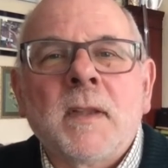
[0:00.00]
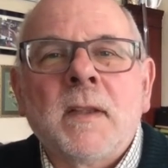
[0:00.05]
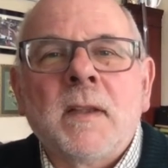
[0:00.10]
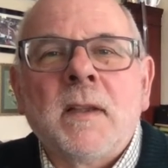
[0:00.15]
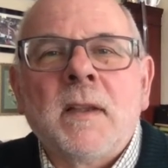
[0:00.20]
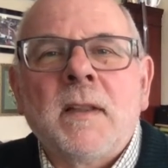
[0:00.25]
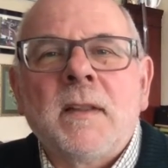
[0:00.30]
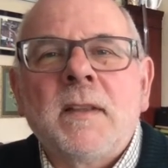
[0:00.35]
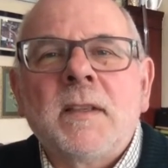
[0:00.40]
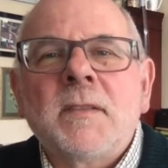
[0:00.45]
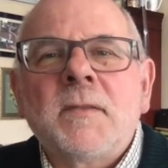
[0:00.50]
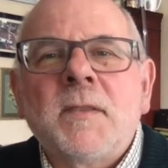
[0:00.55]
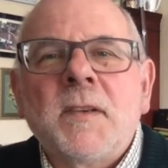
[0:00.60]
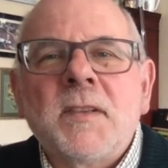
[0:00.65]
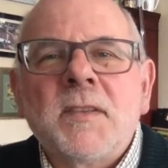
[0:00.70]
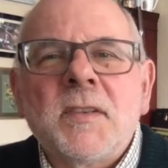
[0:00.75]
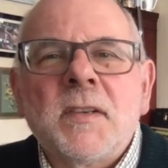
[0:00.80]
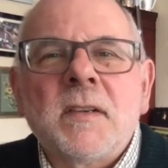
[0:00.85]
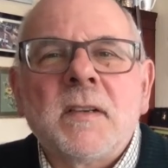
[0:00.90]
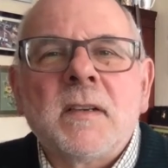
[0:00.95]
This
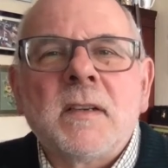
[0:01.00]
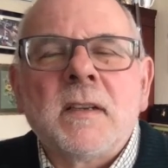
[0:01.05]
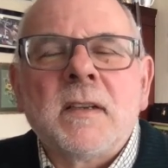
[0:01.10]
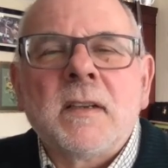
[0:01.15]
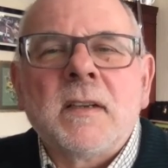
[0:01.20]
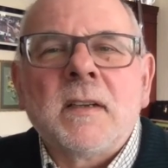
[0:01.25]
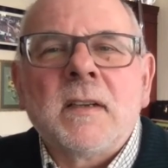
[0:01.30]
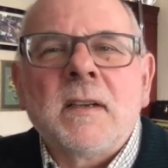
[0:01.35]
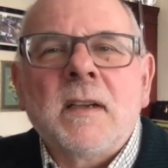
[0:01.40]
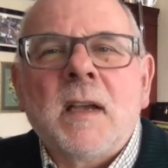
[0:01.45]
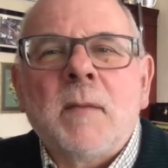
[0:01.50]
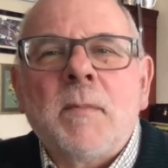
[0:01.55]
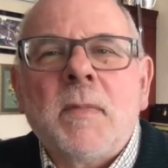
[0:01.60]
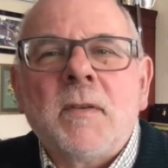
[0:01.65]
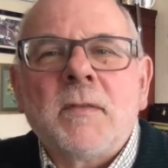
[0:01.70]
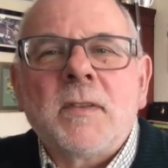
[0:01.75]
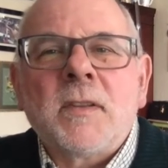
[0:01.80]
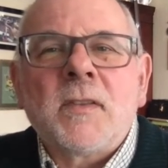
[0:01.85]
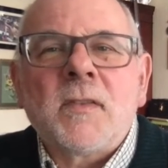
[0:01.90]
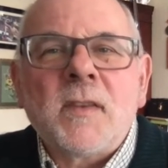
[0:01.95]
vision
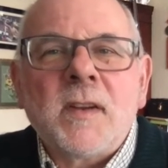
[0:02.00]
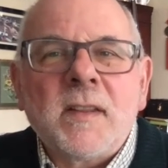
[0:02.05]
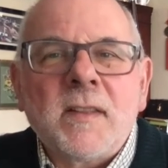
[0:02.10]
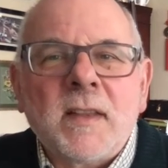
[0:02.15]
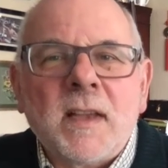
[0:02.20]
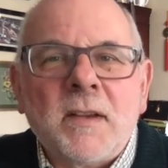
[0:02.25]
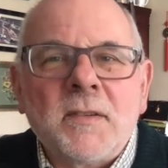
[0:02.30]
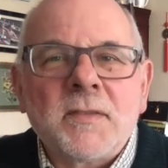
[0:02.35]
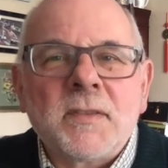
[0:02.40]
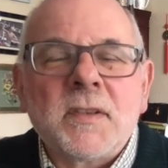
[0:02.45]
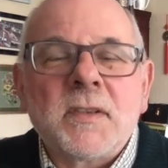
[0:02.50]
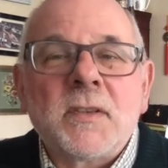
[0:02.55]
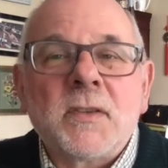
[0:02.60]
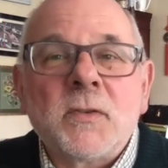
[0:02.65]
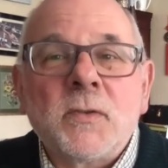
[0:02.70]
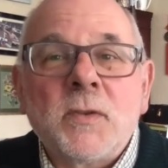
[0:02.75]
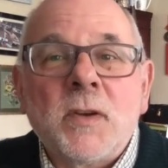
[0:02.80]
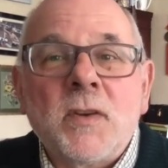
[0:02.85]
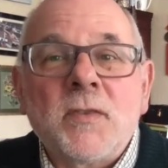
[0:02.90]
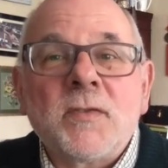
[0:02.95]
about the
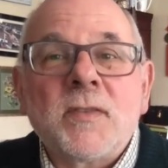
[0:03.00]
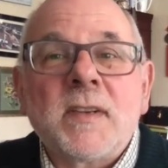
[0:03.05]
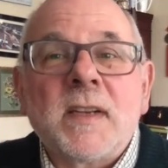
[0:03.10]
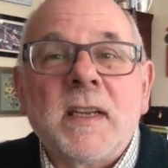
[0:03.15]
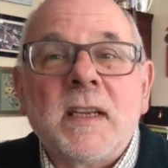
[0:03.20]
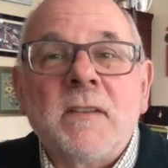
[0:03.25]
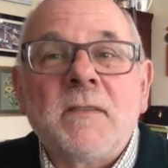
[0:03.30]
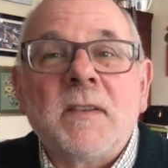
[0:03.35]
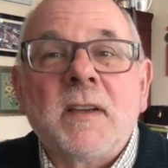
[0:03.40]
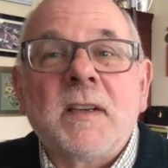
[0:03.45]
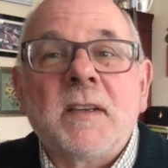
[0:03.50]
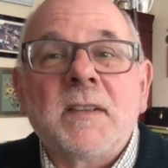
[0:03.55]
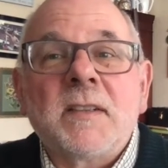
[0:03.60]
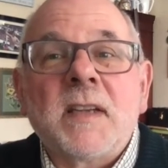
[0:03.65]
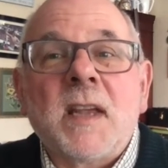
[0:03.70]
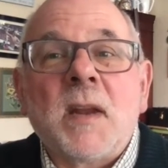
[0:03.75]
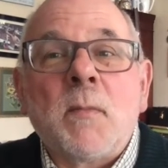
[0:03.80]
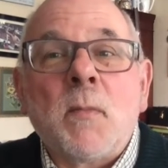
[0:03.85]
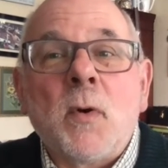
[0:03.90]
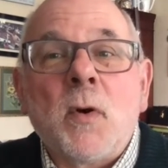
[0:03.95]
3,200 evenings
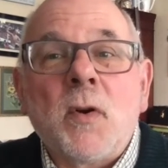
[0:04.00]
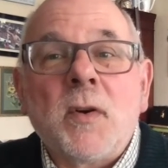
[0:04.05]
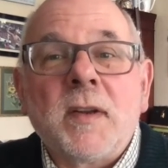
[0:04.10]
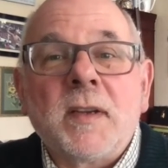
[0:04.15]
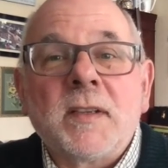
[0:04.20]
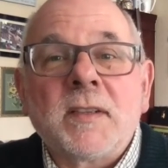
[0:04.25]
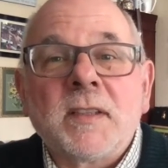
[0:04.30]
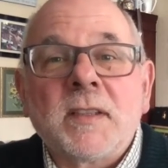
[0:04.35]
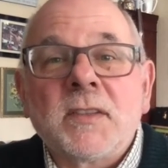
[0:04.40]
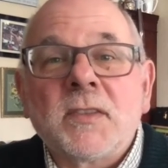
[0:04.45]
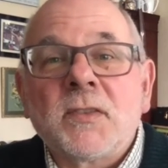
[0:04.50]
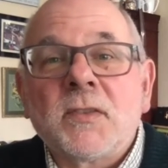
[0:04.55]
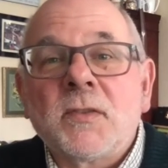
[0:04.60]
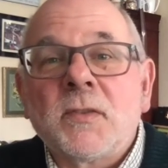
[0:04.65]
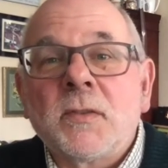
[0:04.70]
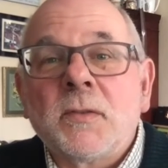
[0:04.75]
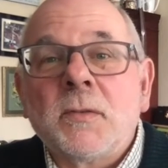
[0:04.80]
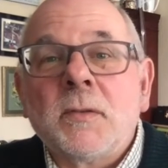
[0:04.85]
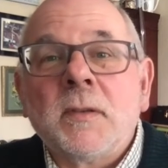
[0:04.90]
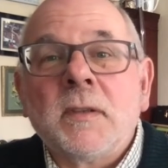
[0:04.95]
and mornings is
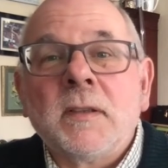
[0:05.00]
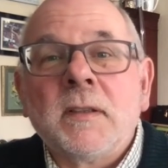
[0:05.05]
true.